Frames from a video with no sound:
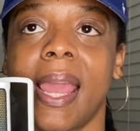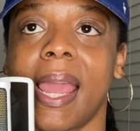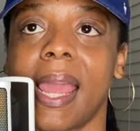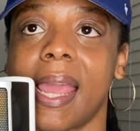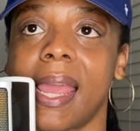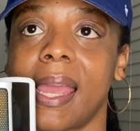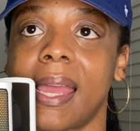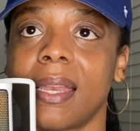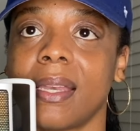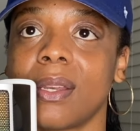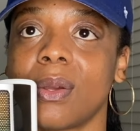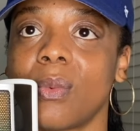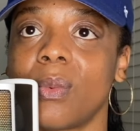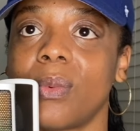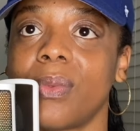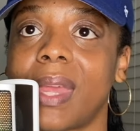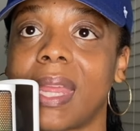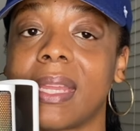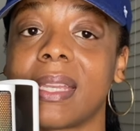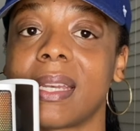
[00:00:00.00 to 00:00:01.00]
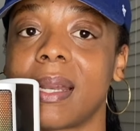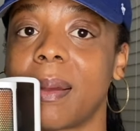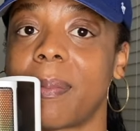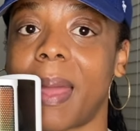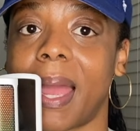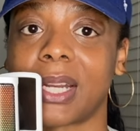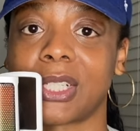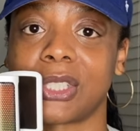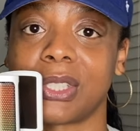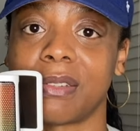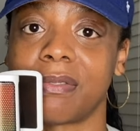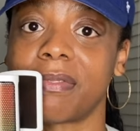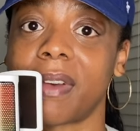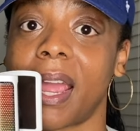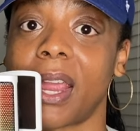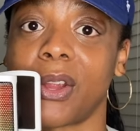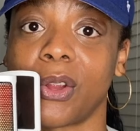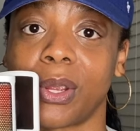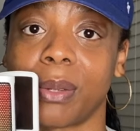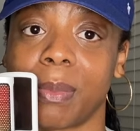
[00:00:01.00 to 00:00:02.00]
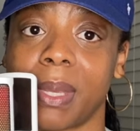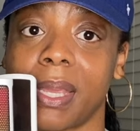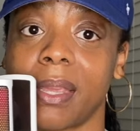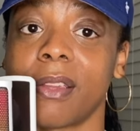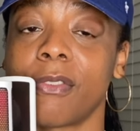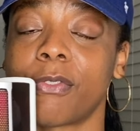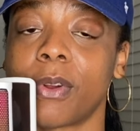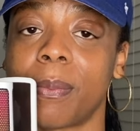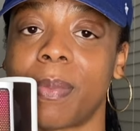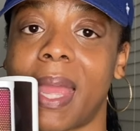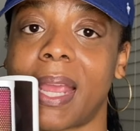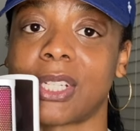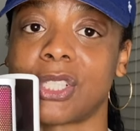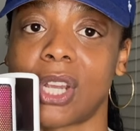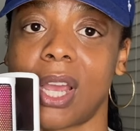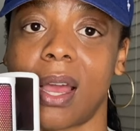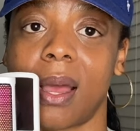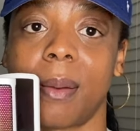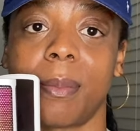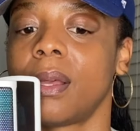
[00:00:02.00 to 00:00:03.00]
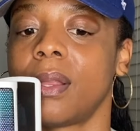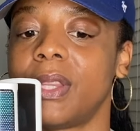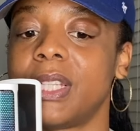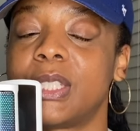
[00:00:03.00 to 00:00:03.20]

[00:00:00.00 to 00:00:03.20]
and they ended up actually firing me from that job.